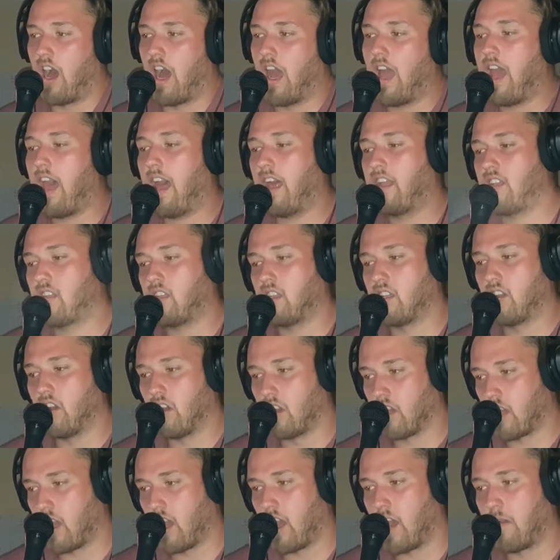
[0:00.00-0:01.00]
I had to
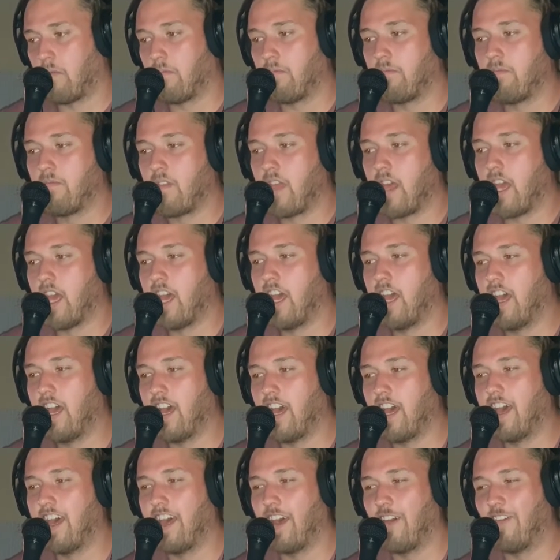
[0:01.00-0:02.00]
not come
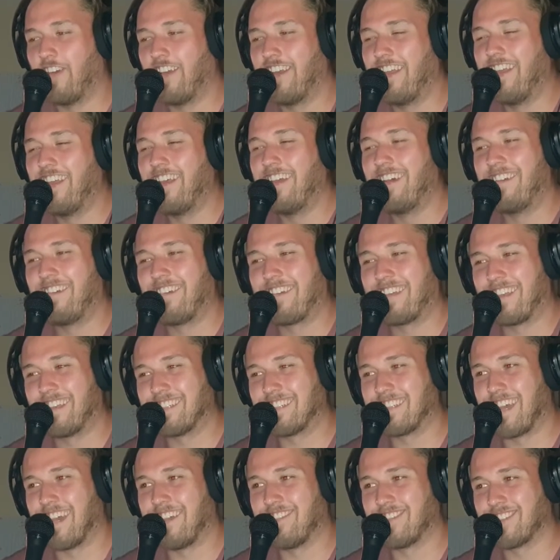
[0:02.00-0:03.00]

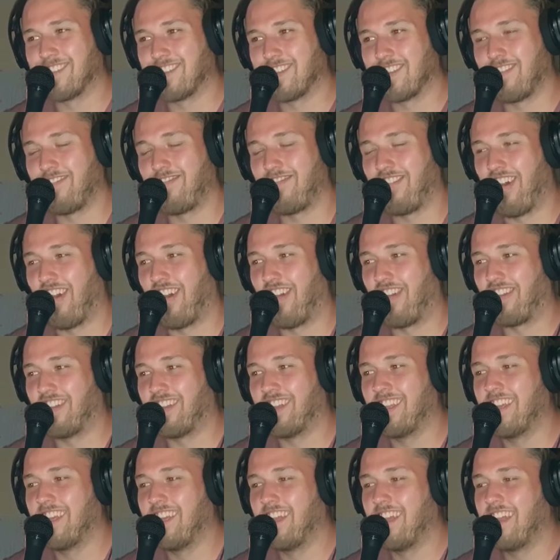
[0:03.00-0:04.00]
because I was on the
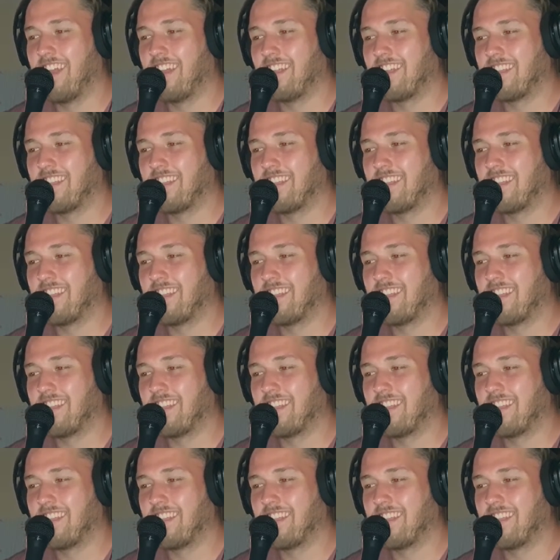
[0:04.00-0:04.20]
phone